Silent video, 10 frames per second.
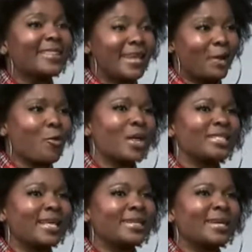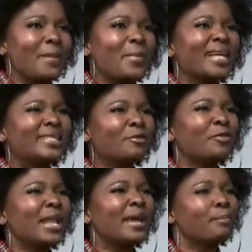they can watch that. But I still
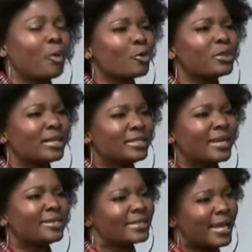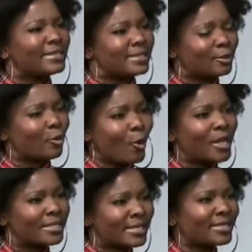feel like both the channels can still
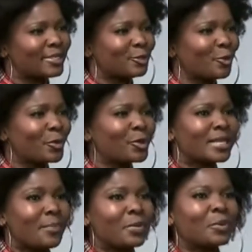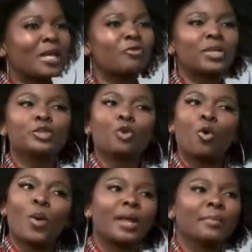coexist, you know, because there are people that really
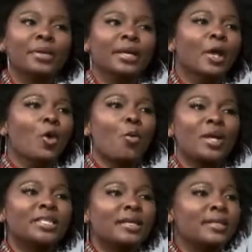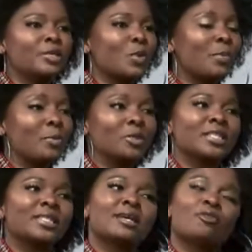don't want to be watching things where people
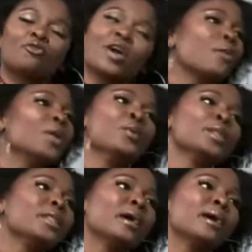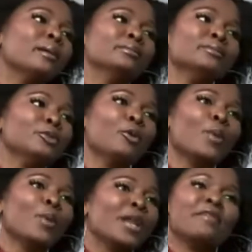just run away with their, you know,
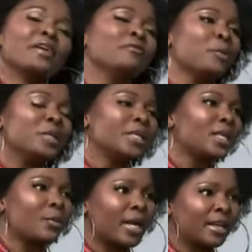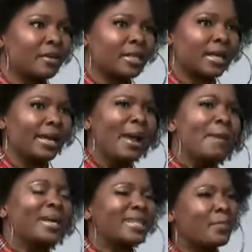whatever information that they want to give out there.
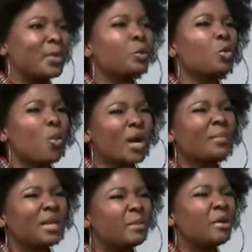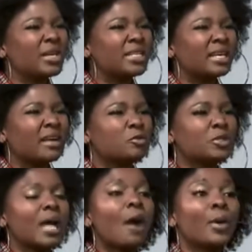But there are people who want to be liberated enough to
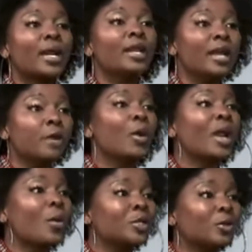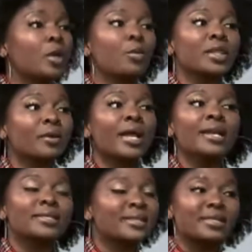say, I want to learn what I want to learn without
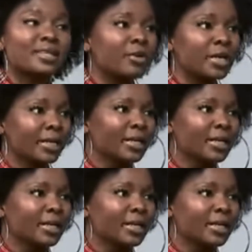any censoring.